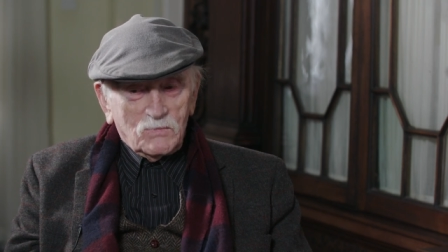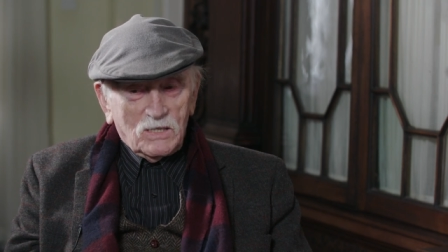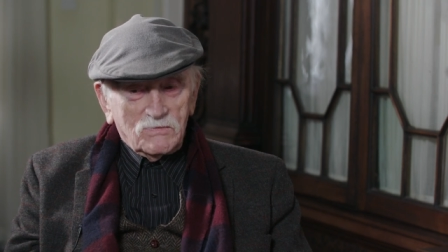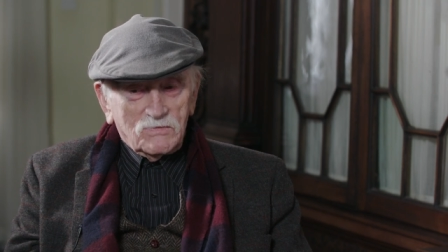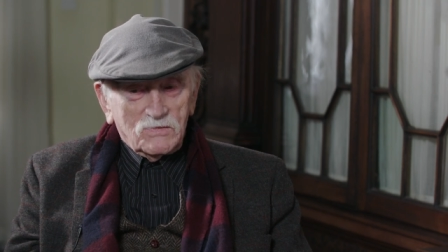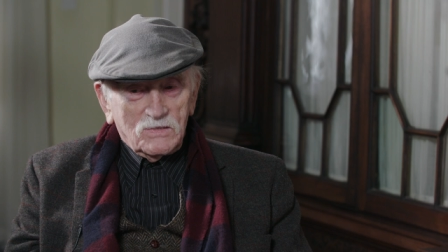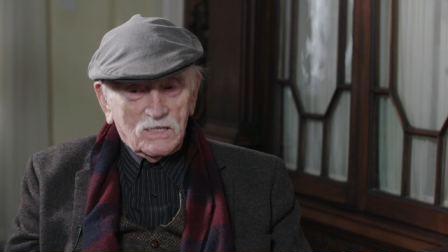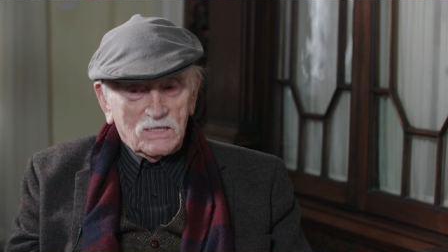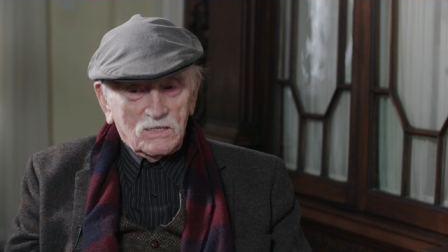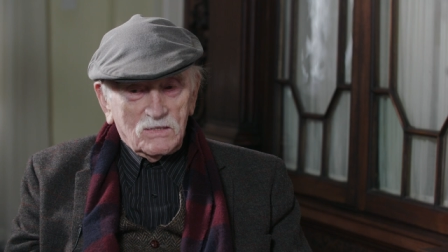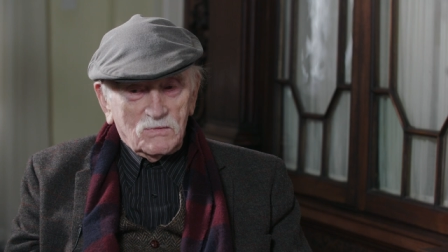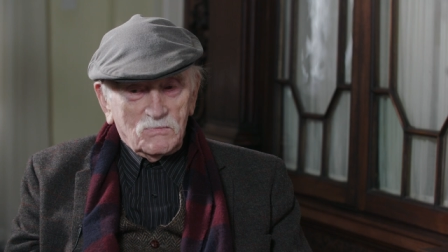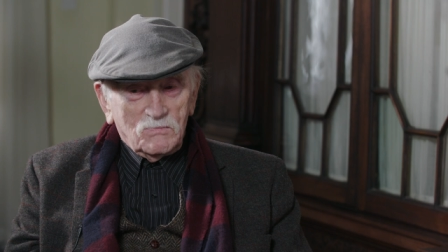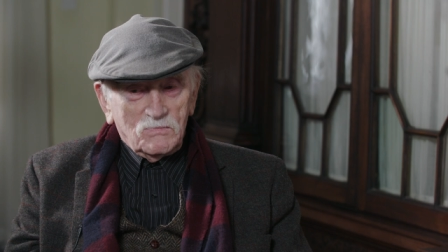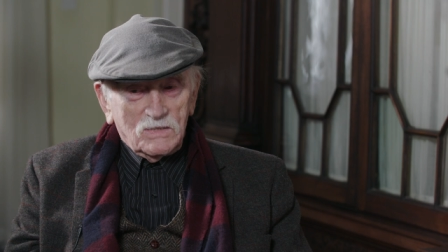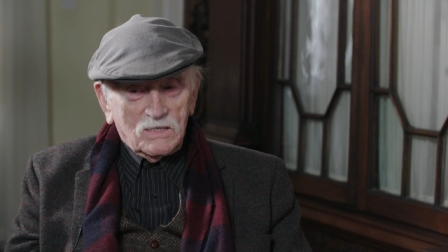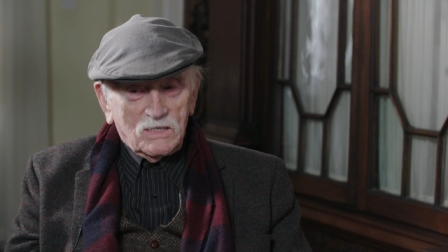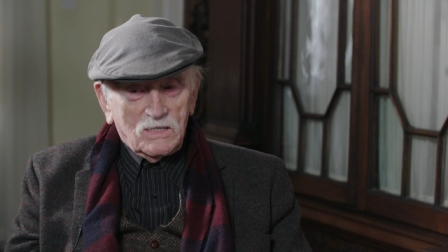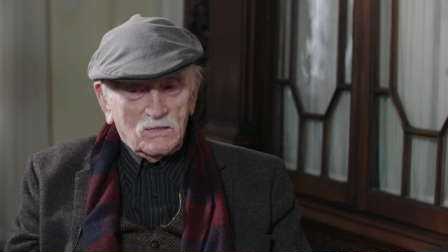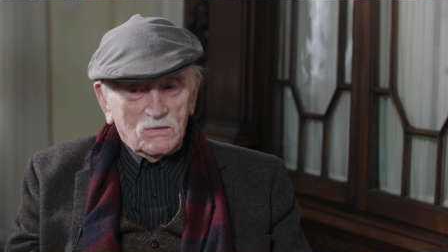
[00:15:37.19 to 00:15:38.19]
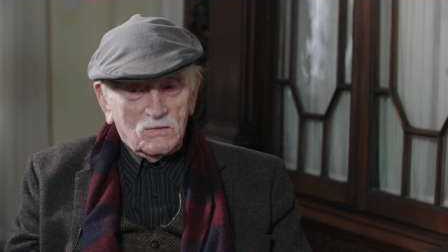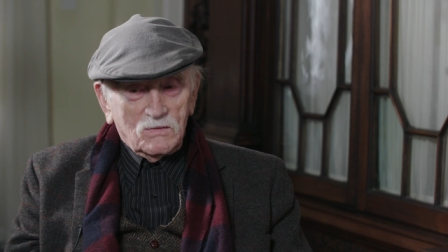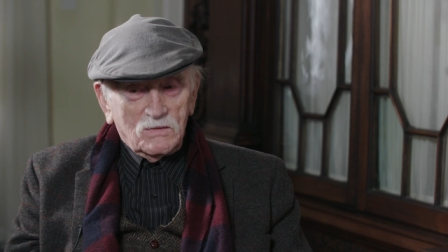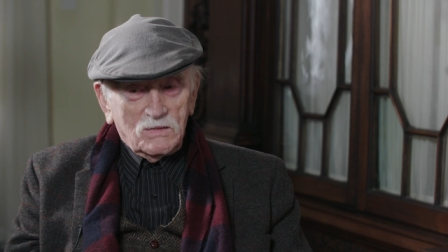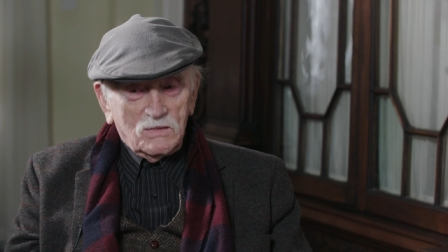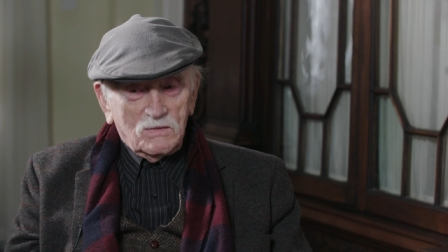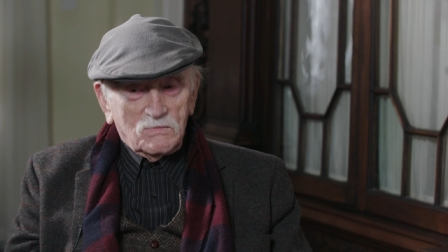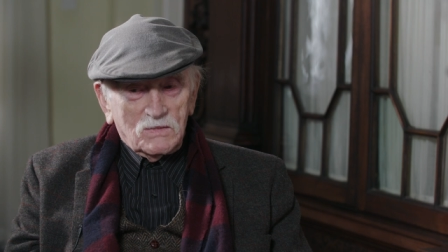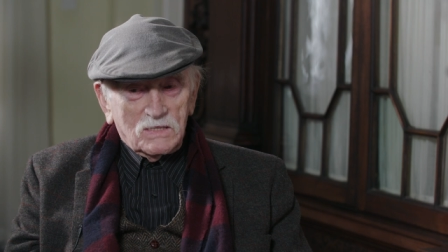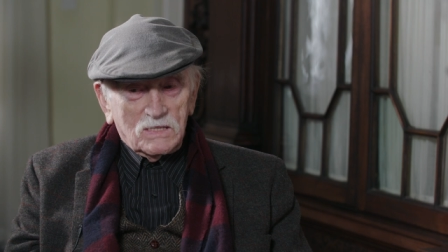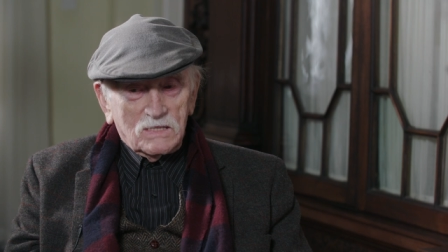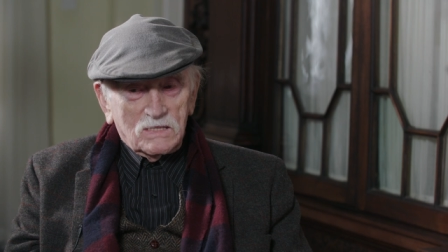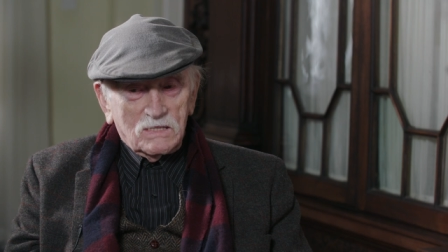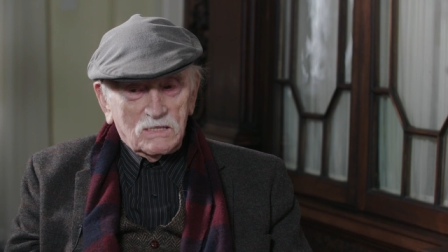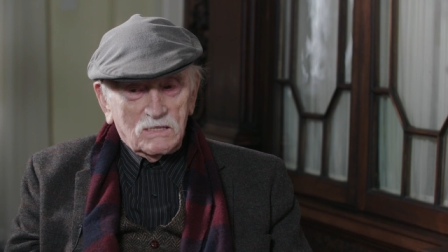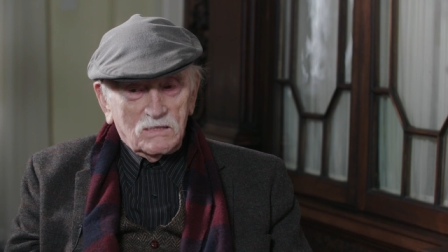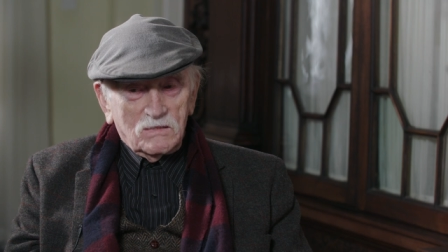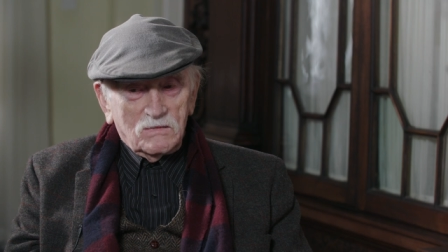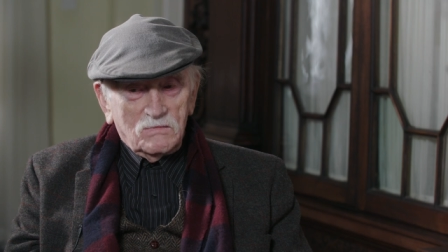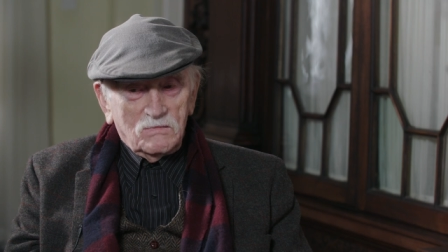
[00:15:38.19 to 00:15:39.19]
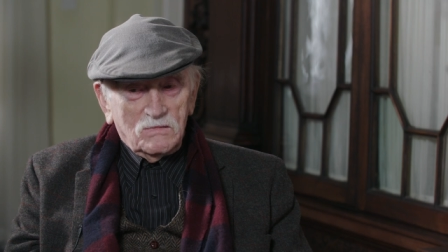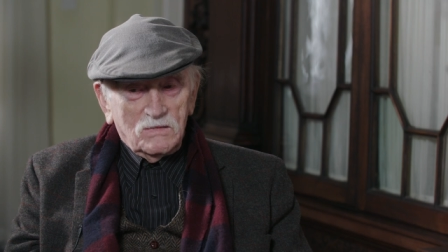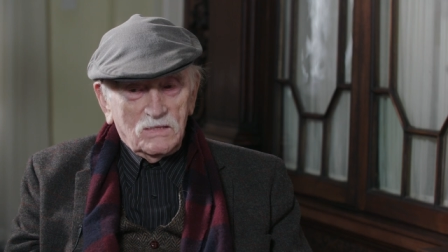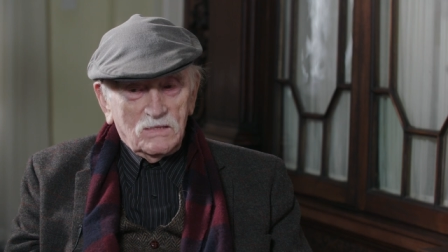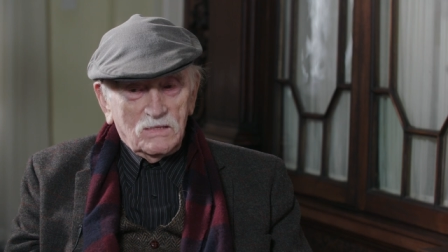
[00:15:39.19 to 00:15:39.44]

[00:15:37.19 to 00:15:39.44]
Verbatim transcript: My father, you know, he was uh,